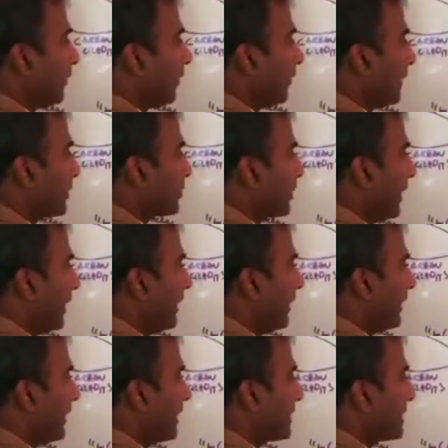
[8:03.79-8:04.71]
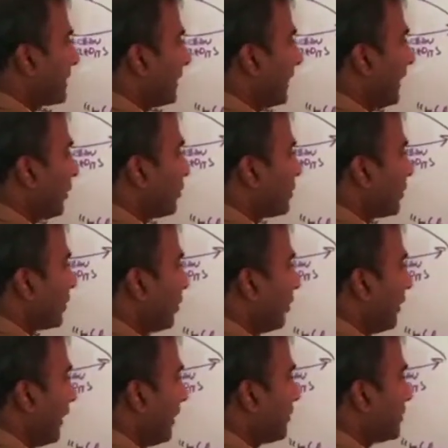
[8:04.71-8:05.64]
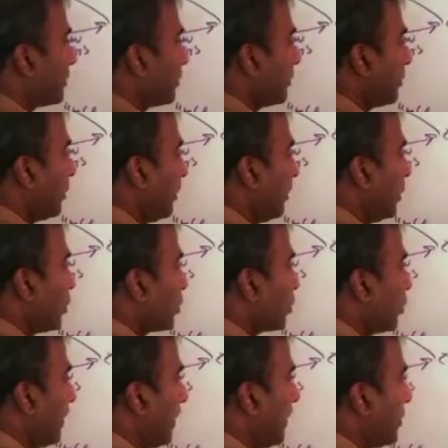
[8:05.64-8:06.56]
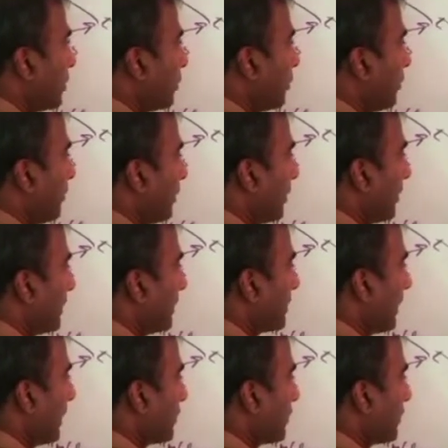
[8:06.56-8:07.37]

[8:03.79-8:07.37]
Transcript: In fact, China is allowed to go up to 22 billion